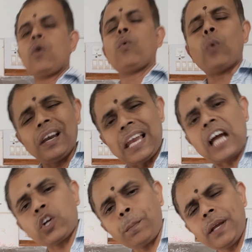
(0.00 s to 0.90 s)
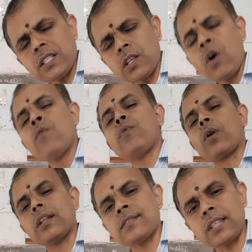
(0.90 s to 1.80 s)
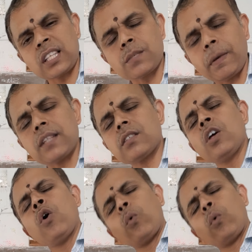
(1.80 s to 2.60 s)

1 lakh rupees for the 6 month,